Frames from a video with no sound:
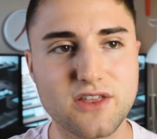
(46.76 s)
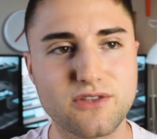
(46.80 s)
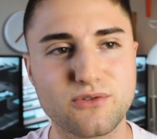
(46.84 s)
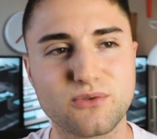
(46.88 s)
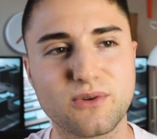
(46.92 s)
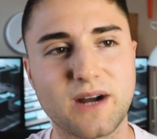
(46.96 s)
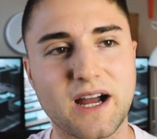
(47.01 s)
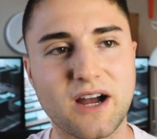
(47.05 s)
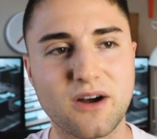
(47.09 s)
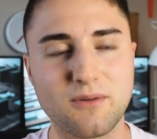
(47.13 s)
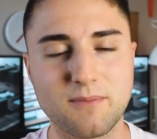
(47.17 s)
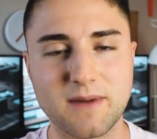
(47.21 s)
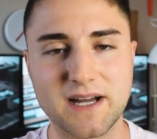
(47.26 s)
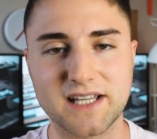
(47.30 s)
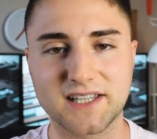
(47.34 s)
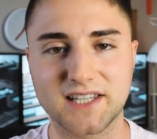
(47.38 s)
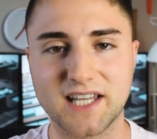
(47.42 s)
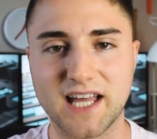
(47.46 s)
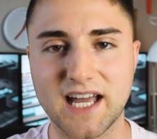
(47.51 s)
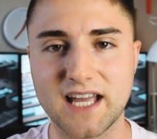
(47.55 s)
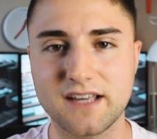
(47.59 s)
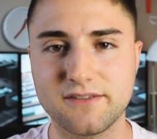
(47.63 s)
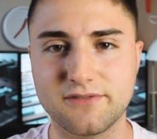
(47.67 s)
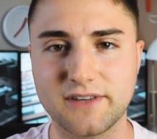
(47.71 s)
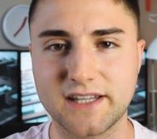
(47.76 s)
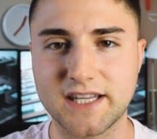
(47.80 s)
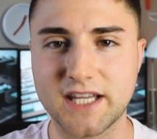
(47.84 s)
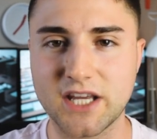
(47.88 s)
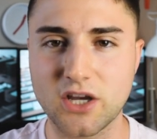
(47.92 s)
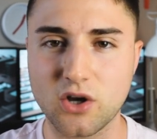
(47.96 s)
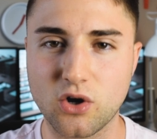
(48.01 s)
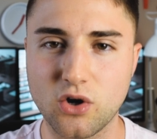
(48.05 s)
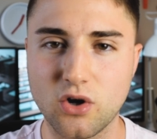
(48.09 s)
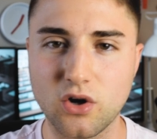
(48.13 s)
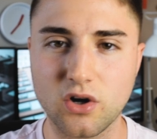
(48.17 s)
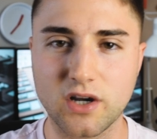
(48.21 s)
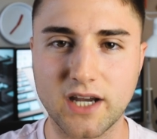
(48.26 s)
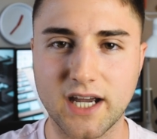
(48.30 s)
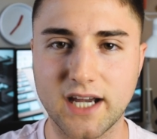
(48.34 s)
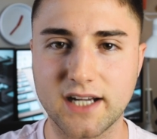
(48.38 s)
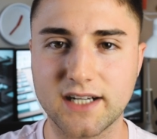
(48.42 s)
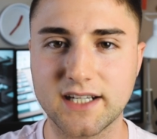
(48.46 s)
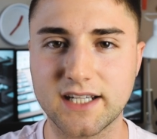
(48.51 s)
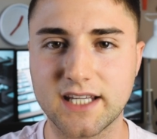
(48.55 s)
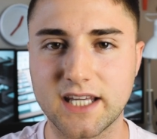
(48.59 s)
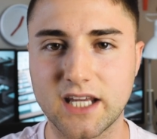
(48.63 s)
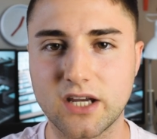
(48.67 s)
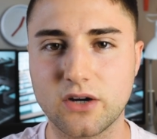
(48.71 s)
throughout my life, and they all kind
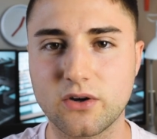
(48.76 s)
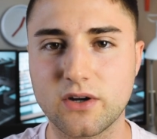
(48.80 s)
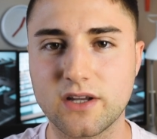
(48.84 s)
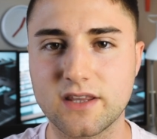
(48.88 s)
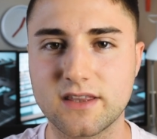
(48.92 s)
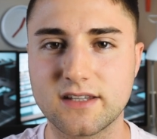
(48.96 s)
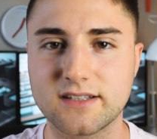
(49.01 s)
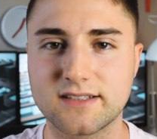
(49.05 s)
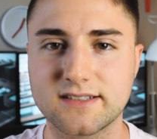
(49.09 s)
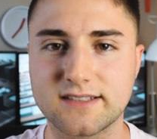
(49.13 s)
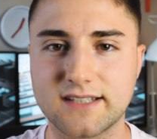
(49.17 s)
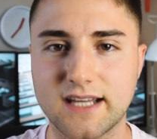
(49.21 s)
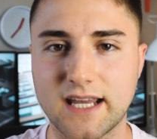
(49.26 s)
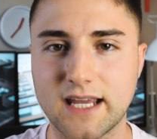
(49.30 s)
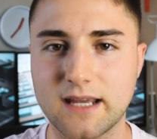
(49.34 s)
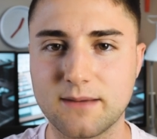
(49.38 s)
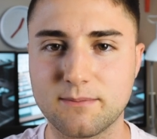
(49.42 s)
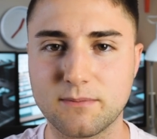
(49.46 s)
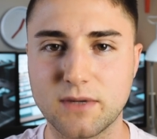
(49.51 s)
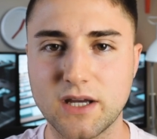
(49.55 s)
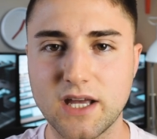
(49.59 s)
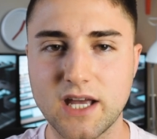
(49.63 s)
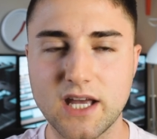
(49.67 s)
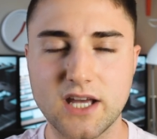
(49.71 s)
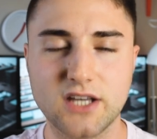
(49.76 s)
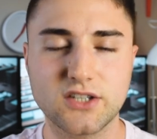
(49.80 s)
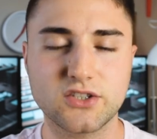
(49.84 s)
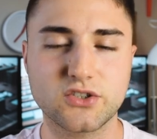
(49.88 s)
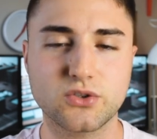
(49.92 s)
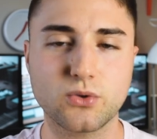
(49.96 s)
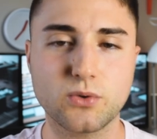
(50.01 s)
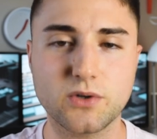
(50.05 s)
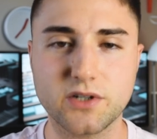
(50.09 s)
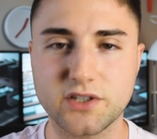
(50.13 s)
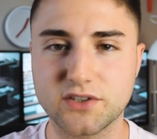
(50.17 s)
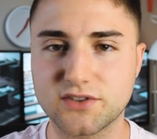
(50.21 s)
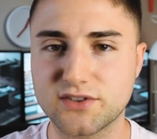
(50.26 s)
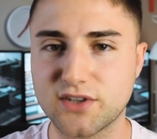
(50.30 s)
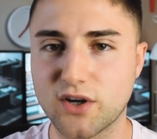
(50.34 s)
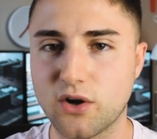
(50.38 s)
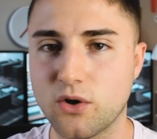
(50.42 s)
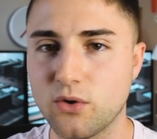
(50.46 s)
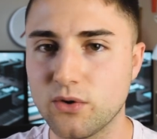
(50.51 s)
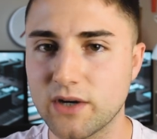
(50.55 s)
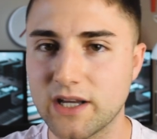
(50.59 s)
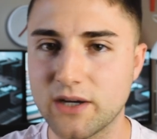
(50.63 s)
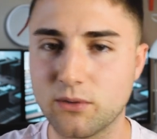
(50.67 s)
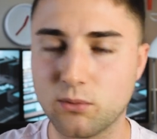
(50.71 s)
of carry the same sort of
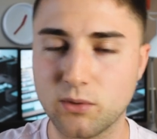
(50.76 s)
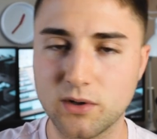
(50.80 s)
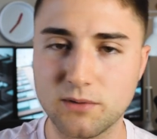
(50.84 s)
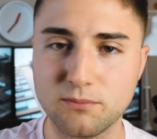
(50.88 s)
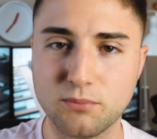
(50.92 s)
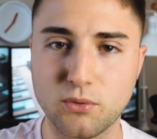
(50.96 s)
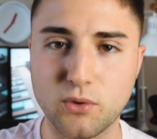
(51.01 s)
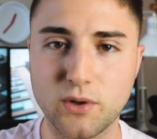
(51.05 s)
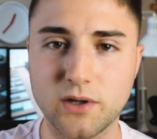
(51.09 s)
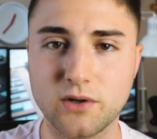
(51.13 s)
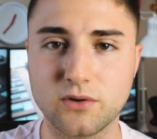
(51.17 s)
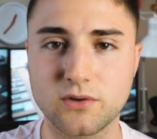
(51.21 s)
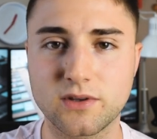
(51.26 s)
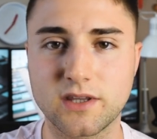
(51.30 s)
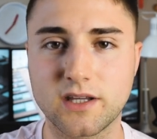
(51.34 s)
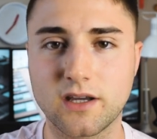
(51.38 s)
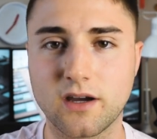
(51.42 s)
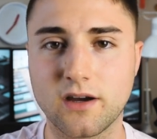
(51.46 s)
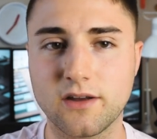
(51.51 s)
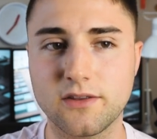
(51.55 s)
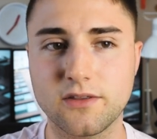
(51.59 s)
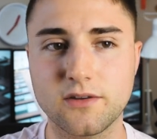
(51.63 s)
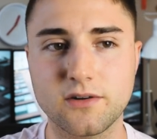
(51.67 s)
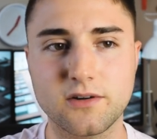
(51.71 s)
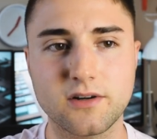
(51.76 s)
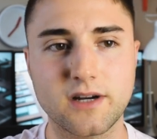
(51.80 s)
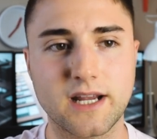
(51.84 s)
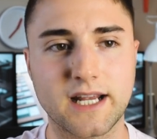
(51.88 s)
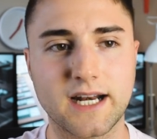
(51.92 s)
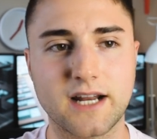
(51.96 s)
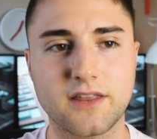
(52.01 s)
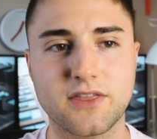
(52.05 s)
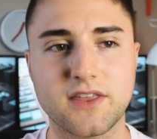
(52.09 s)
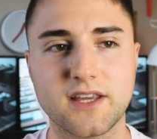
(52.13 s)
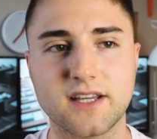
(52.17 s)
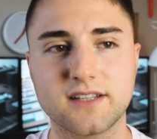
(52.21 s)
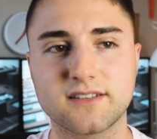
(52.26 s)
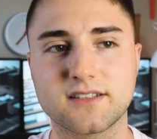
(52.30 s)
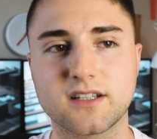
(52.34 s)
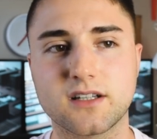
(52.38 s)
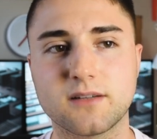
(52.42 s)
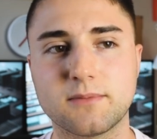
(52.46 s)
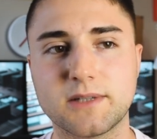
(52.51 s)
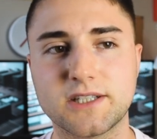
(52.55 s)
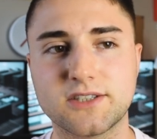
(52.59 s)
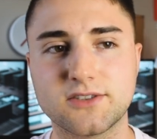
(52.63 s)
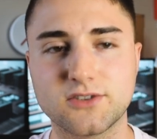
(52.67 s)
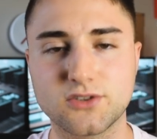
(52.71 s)
tone at one point or the other, and I think it's
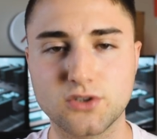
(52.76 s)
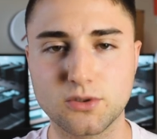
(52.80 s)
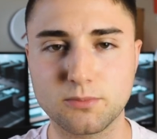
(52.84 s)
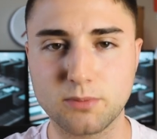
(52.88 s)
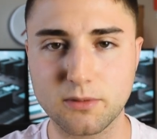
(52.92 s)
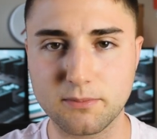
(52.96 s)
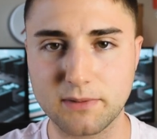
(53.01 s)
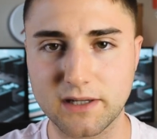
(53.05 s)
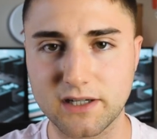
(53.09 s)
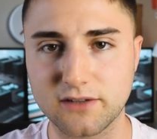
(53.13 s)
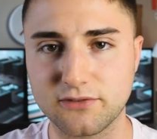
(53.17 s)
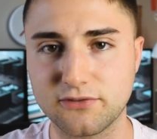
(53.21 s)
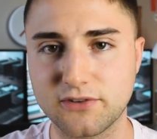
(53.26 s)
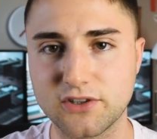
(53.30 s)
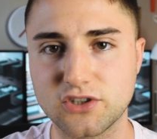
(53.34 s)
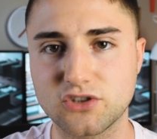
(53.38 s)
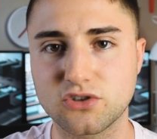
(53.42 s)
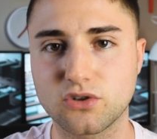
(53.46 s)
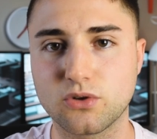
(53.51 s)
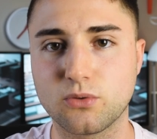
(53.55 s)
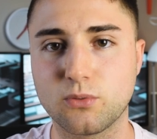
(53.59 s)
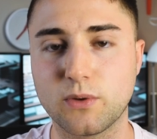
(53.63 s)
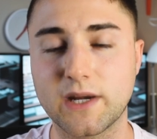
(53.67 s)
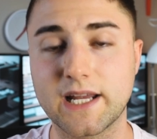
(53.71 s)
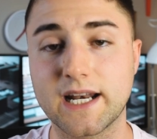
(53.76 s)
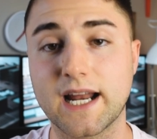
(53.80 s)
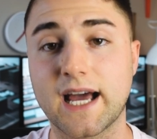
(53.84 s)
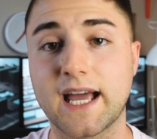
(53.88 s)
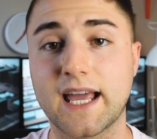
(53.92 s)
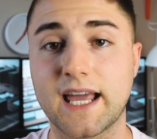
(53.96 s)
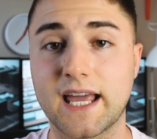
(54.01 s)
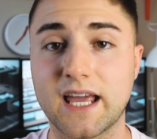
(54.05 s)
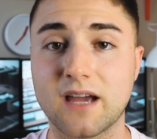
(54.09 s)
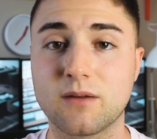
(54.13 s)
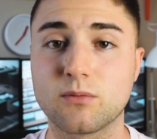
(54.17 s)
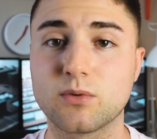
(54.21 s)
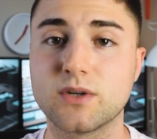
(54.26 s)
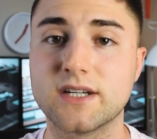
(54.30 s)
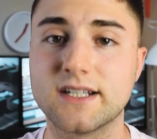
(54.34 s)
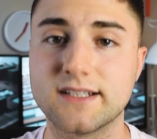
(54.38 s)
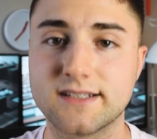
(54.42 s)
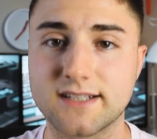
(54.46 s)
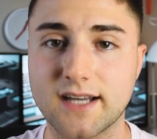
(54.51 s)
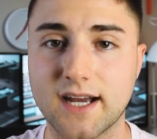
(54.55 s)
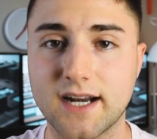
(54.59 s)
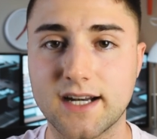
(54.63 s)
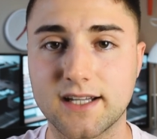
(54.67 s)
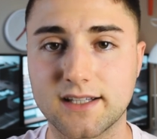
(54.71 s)
gonna be super beneficial when I am
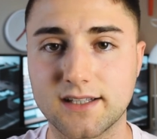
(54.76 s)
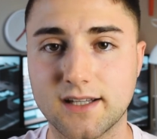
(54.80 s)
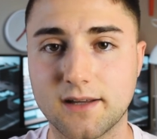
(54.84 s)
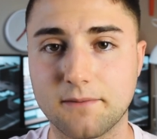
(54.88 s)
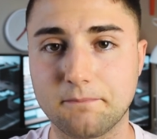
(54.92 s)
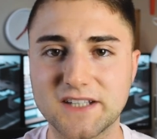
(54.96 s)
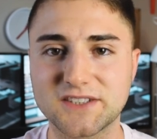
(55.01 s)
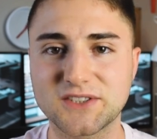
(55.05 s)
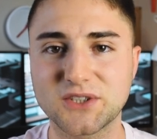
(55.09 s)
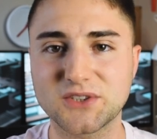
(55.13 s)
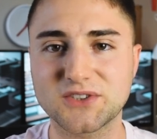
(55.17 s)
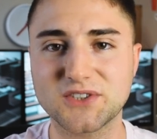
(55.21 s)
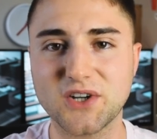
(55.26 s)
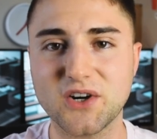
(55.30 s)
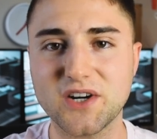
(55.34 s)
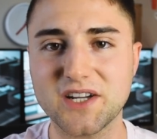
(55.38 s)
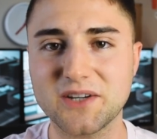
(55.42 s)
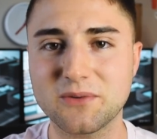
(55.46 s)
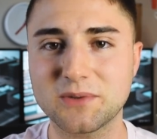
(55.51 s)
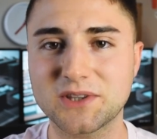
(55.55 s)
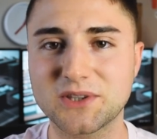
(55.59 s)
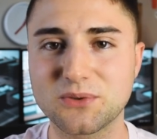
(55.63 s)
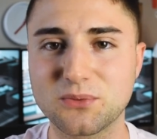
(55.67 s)
redesigning them. So starting with